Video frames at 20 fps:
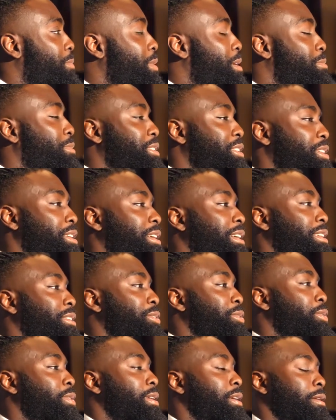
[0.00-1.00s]
the members here can
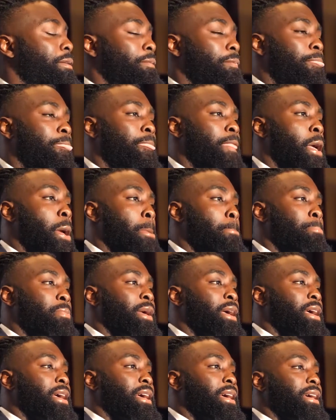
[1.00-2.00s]
do it.
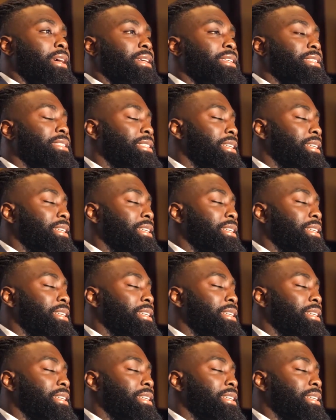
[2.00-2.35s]
He